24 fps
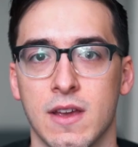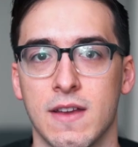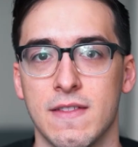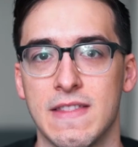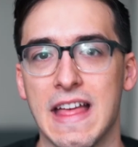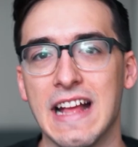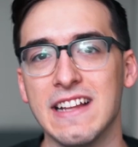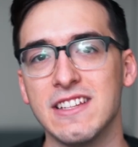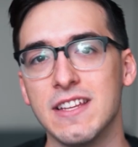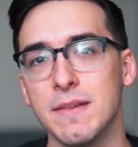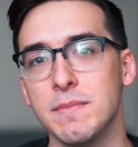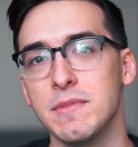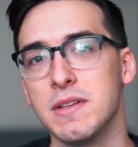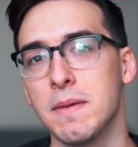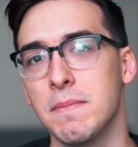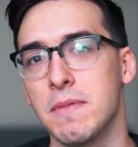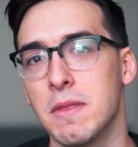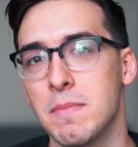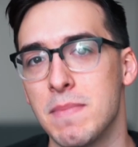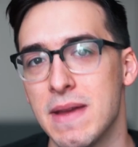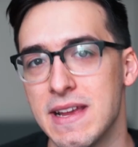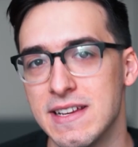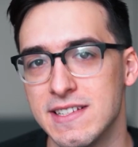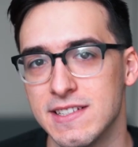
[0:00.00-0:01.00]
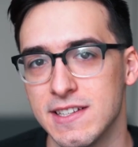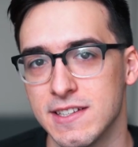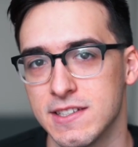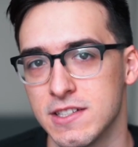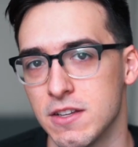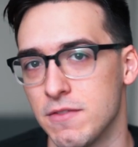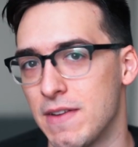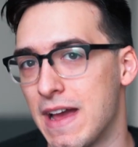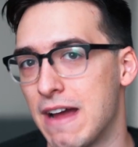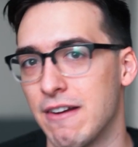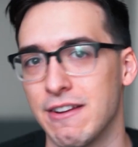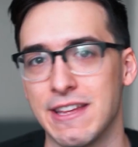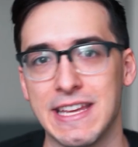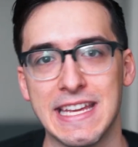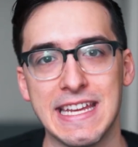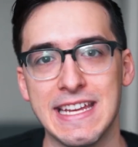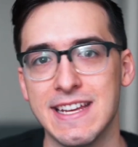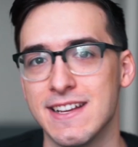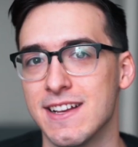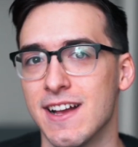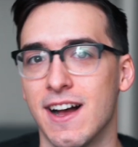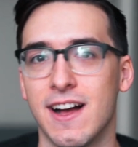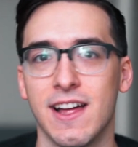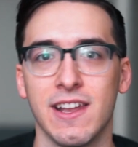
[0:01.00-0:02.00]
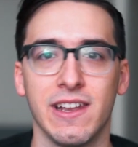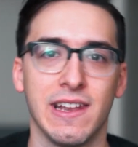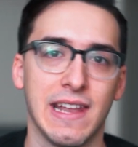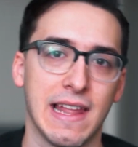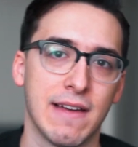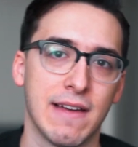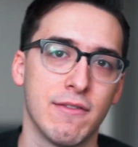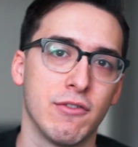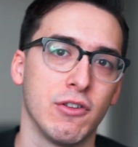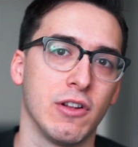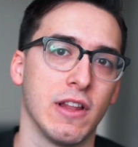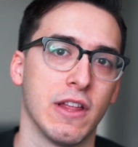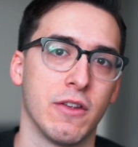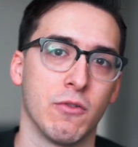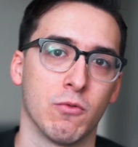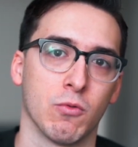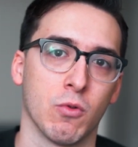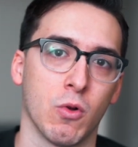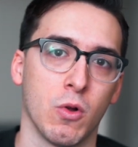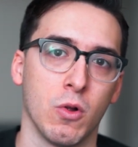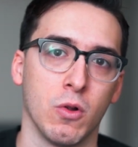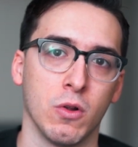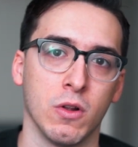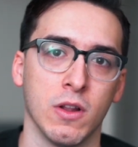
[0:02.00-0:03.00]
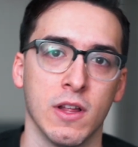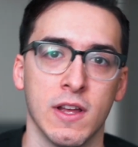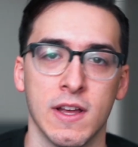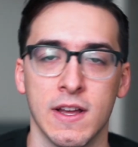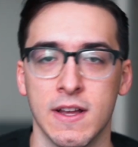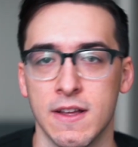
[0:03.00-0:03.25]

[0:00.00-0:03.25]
That sums up the basics of how to econ, level, and roll.